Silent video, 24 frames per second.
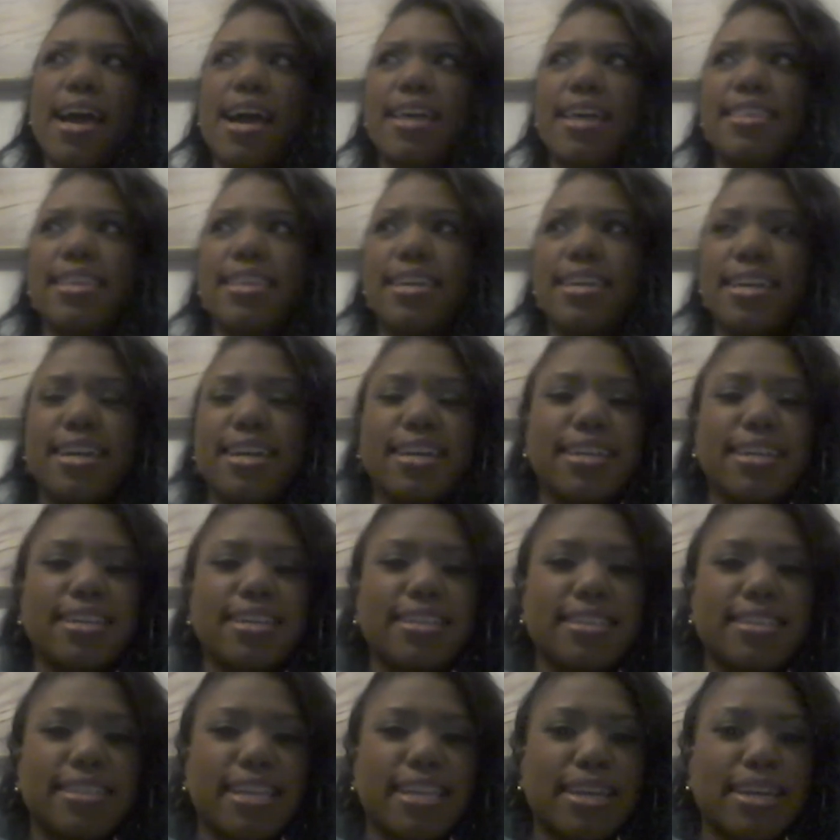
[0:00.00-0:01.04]
I think
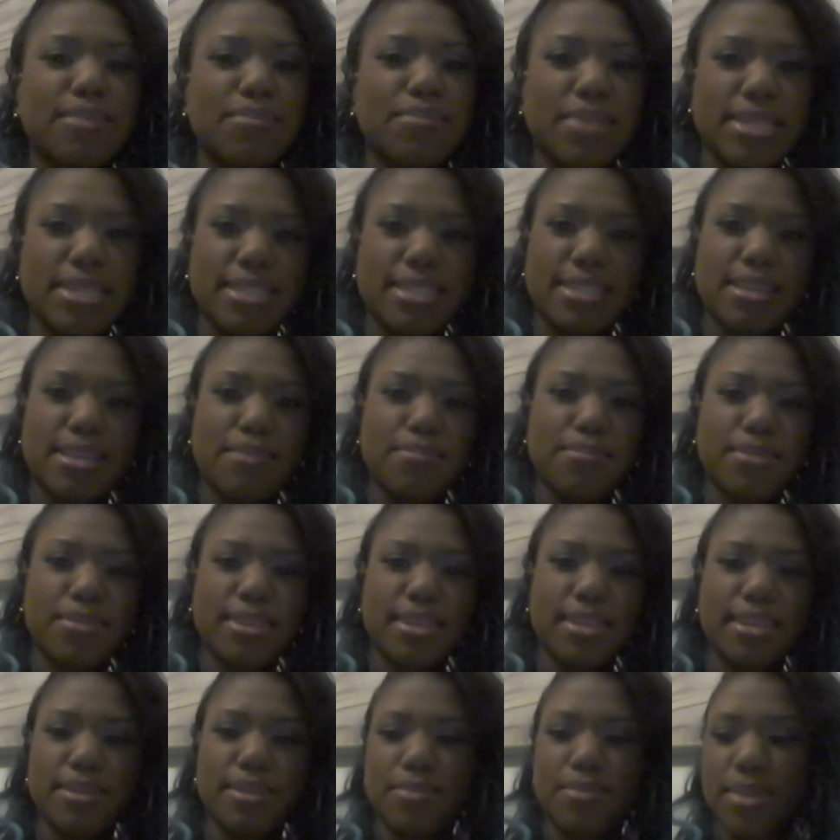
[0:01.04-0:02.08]
I missed
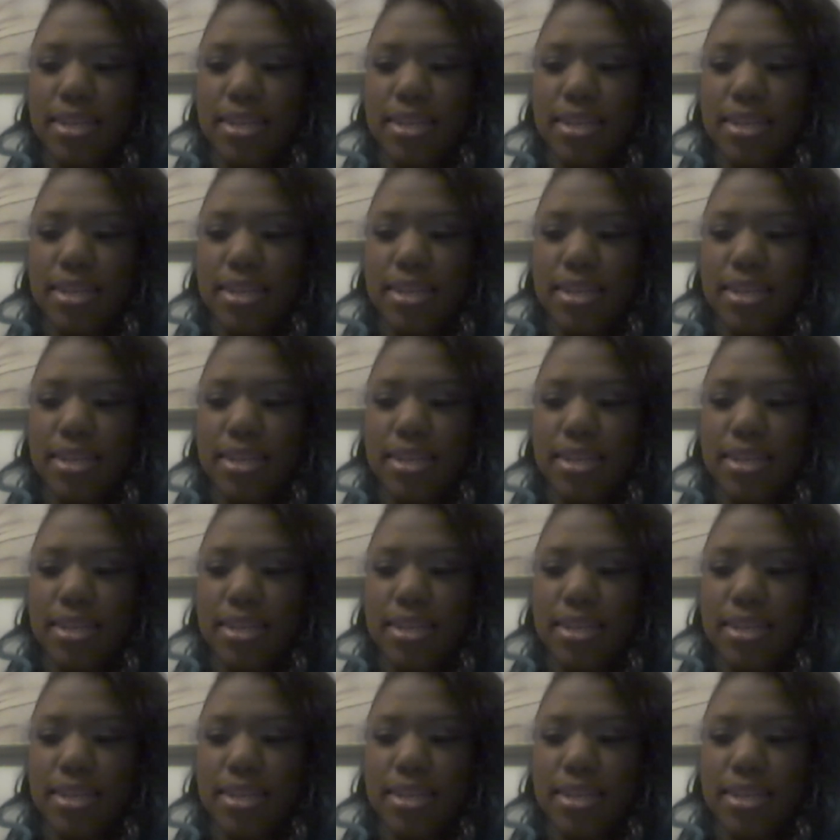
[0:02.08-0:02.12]
something,